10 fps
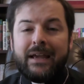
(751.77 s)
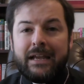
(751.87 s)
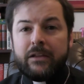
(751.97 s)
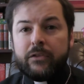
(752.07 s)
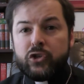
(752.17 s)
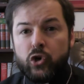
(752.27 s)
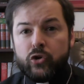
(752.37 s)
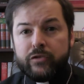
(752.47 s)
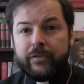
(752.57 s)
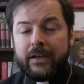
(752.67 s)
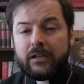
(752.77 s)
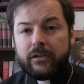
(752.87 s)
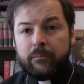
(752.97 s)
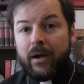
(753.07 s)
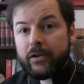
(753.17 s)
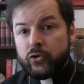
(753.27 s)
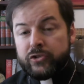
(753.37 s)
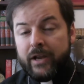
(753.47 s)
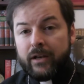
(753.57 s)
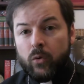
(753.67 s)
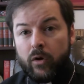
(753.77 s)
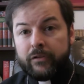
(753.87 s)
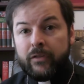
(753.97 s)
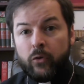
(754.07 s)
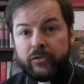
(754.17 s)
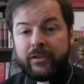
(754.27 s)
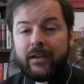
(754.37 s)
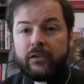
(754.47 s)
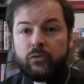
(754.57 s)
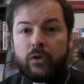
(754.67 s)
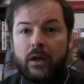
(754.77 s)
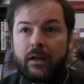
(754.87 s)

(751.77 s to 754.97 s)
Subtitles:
In the Church of England, my understanding was in those days,